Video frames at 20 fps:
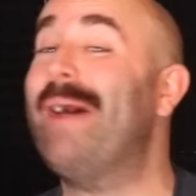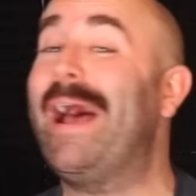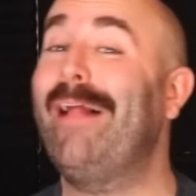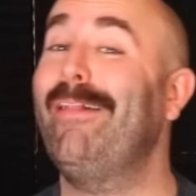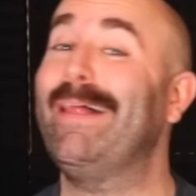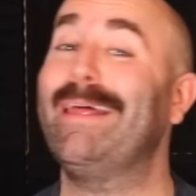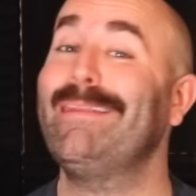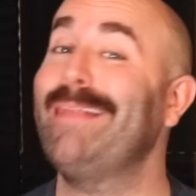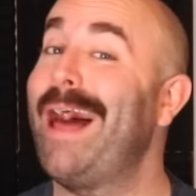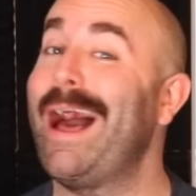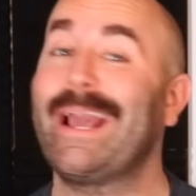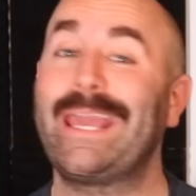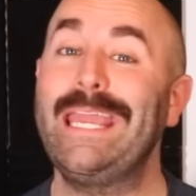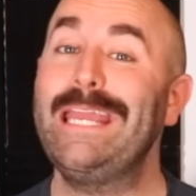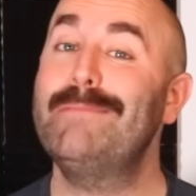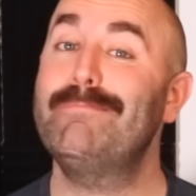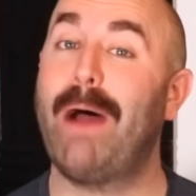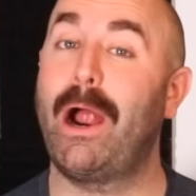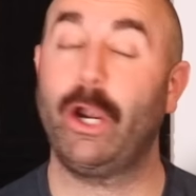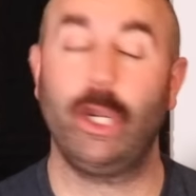Bell and
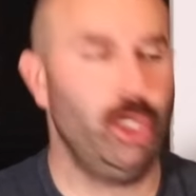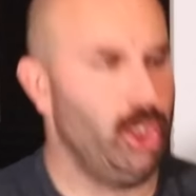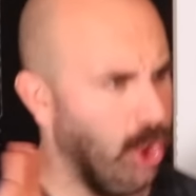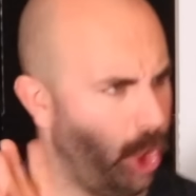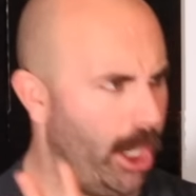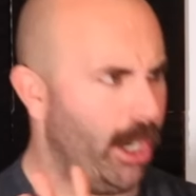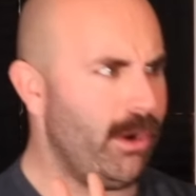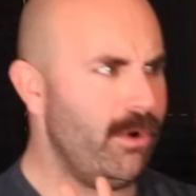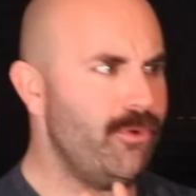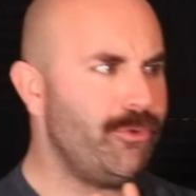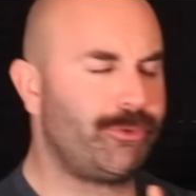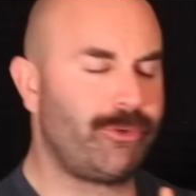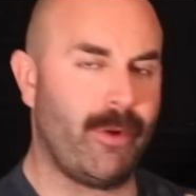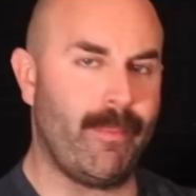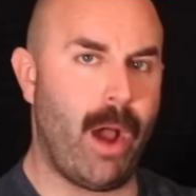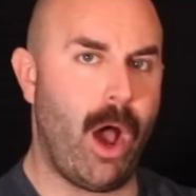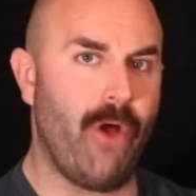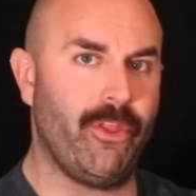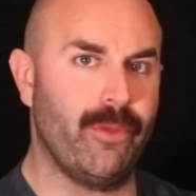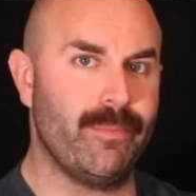Lockheed Martin learned
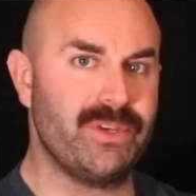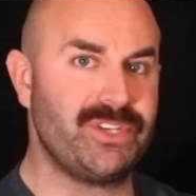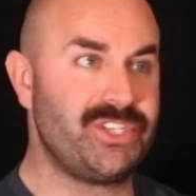from all the